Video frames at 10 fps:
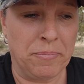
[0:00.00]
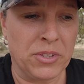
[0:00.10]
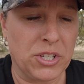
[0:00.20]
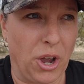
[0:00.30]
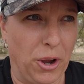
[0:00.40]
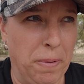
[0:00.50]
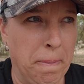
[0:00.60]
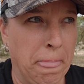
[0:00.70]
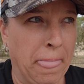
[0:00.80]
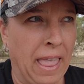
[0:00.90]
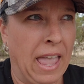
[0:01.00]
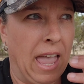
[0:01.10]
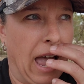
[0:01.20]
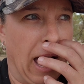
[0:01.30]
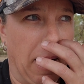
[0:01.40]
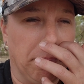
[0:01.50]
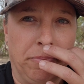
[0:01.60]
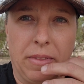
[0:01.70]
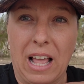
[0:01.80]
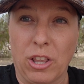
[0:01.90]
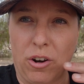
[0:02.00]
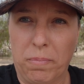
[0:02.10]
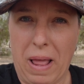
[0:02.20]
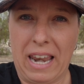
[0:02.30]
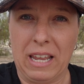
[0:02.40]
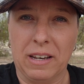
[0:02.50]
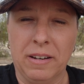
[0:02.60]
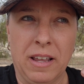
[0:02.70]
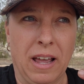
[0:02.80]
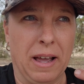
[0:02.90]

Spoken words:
So a lot of planning and